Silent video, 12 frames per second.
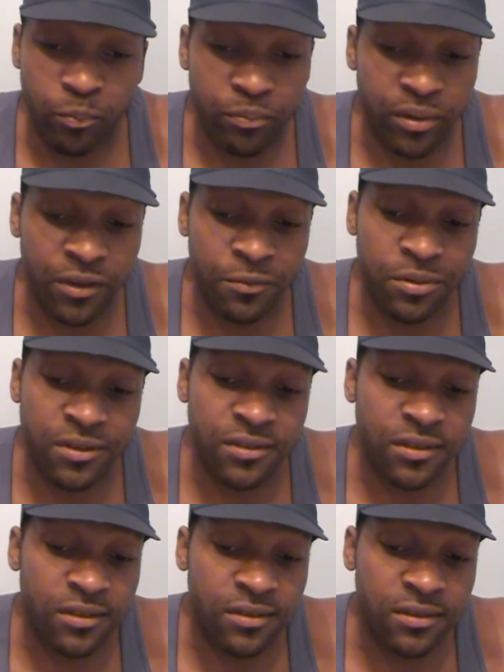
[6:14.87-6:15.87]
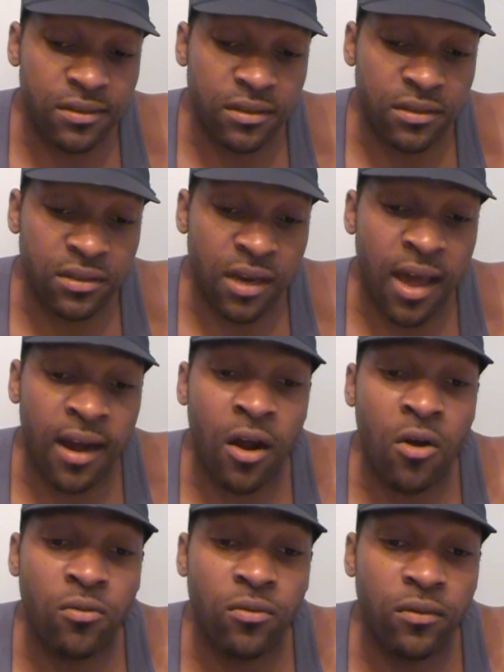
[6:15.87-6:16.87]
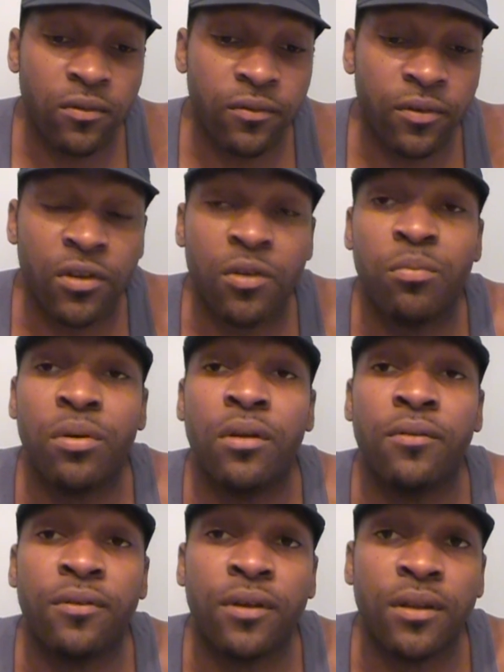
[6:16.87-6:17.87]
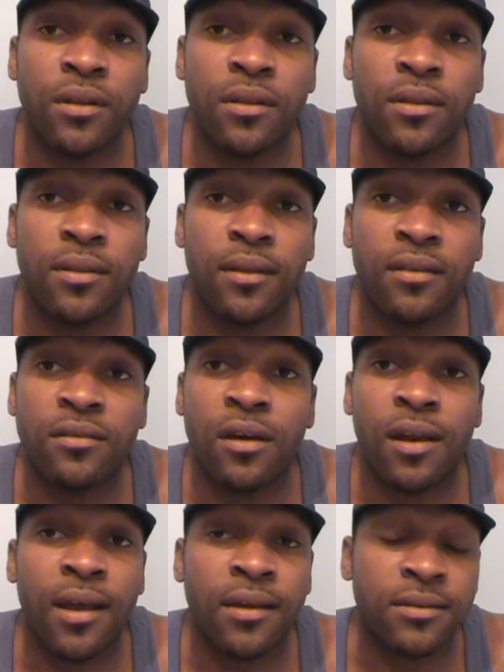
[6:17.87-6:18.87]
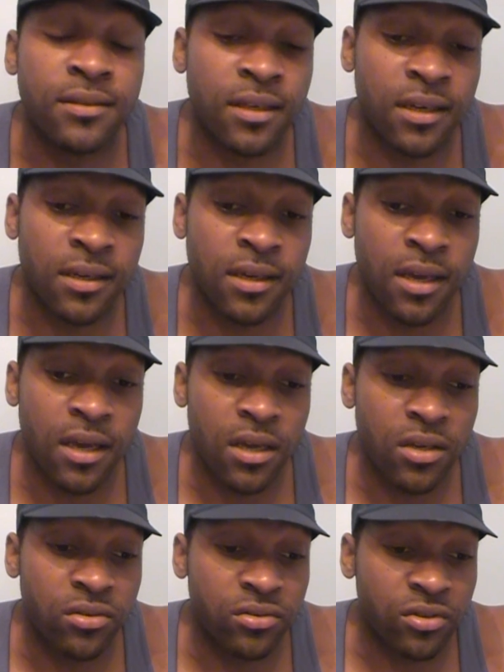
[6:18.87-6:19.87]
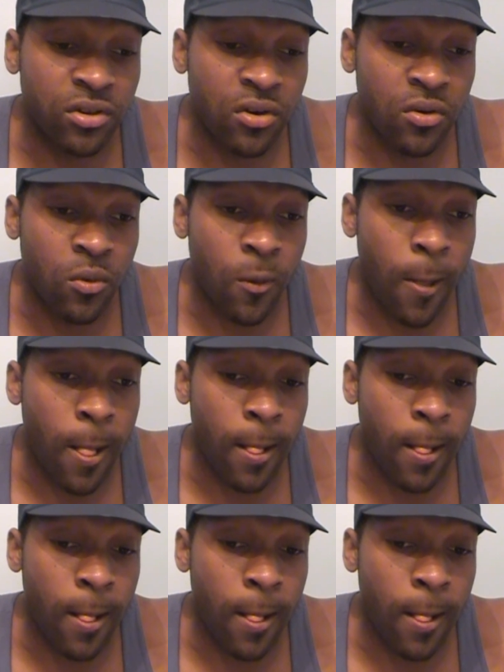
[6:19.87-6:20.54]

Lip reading: Big business is not out for your benefit. That's all I can say. So,